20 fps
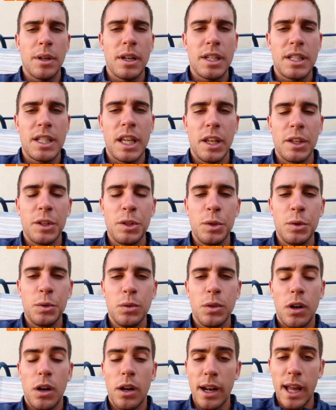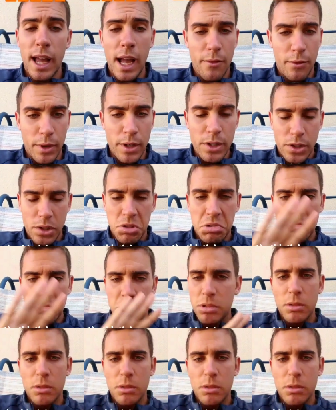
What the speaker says: I'm going to tell you, on average,